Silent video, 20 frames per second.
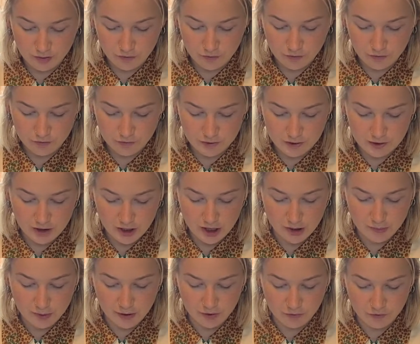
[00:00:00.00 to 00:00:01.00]
start
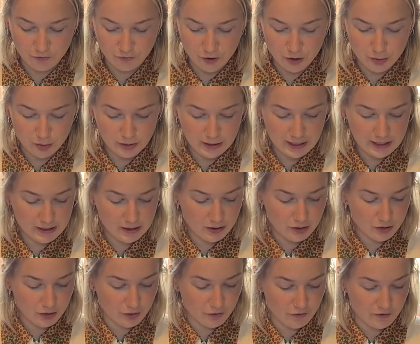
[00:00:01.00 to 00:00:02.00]
by folding your
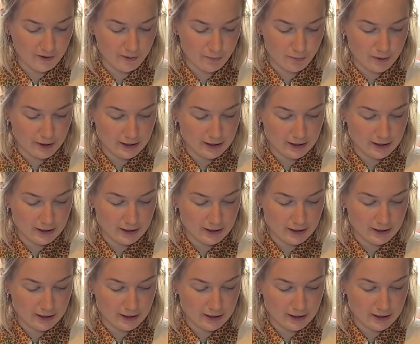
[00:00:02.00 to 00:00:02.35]
fabric